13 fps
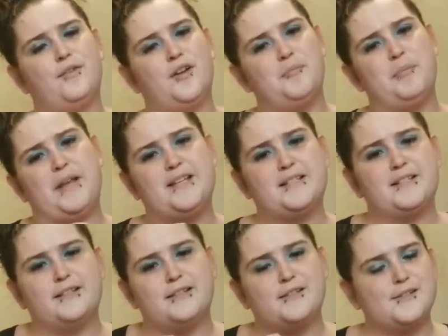
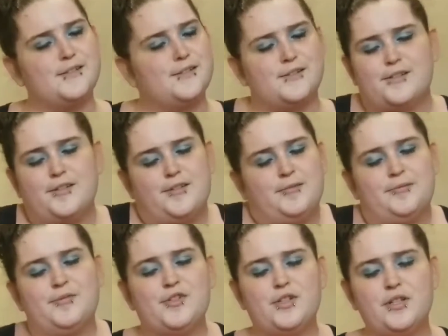amazing, because
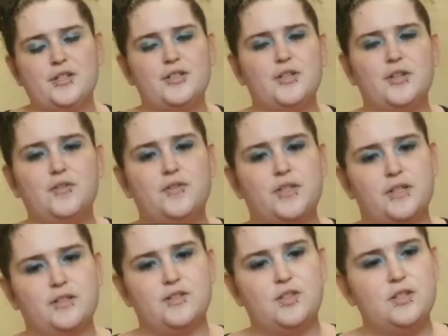she deserves
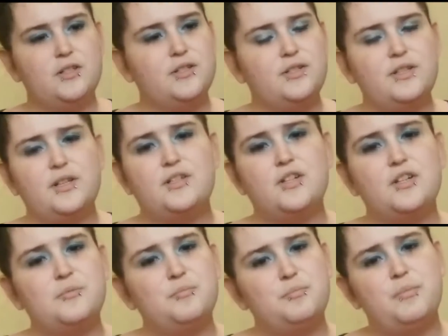it. She's such an
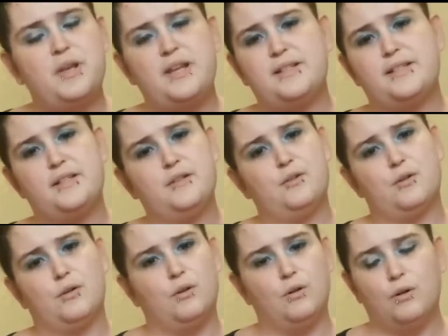amazing
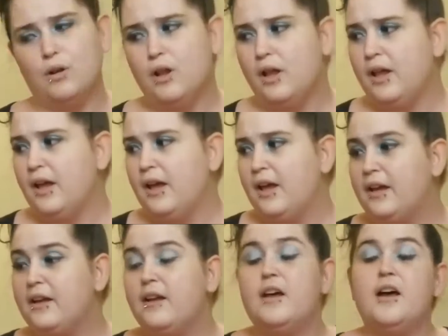girl.
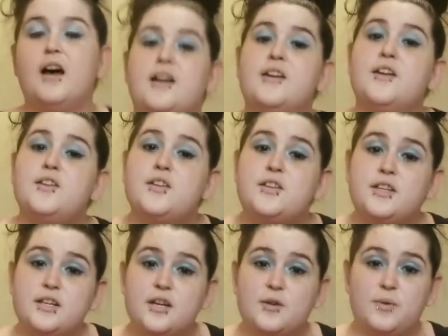And another
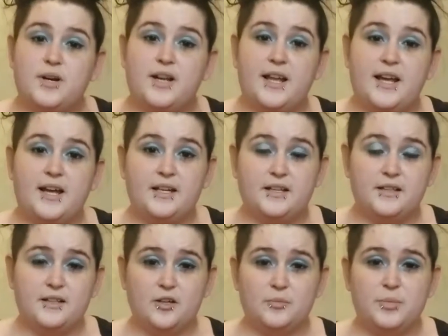thing I want to add in
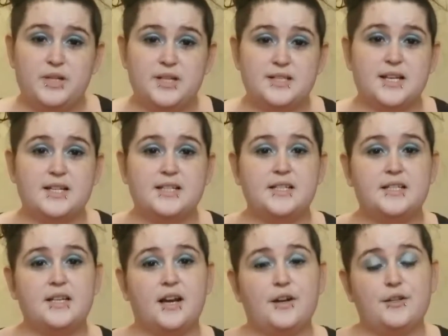there, because I did
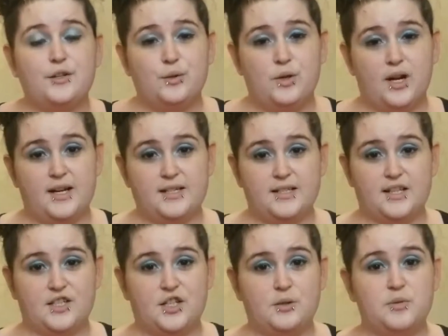tell you guys that
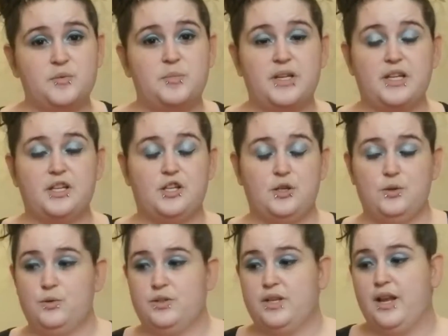she was being
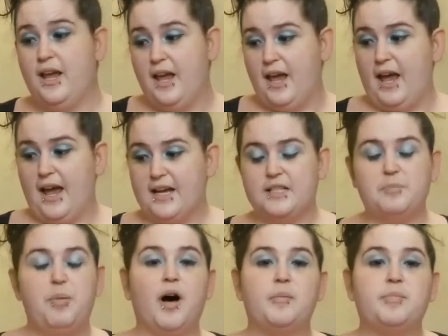used as a
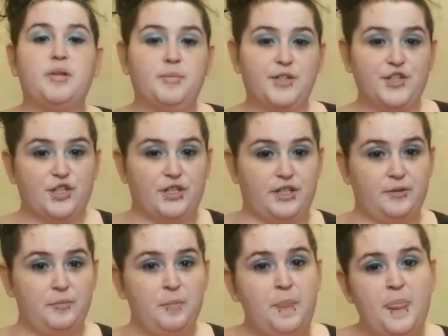puppy machine,
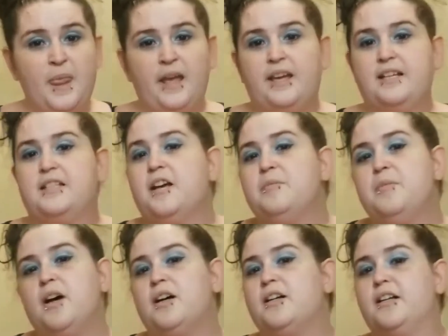is I'm
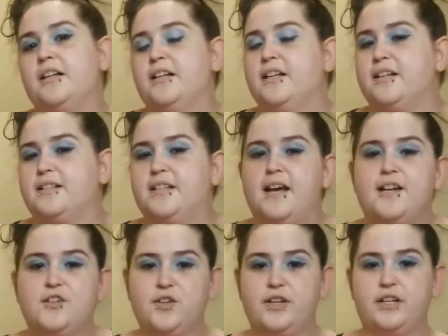not
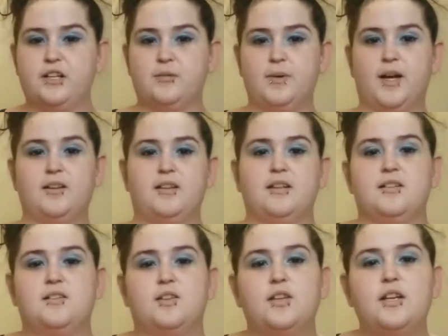exaggerating about this.
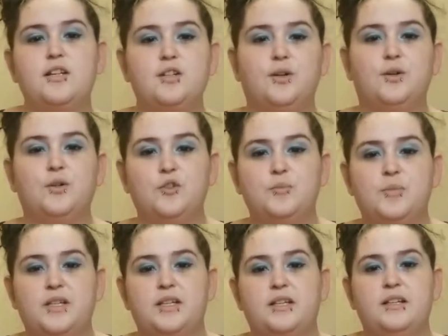So they told
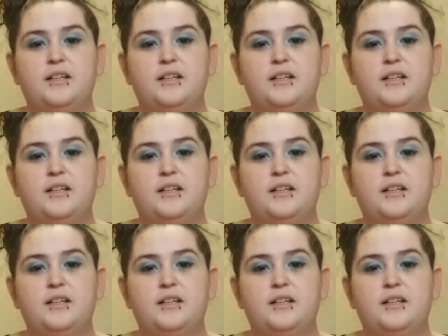me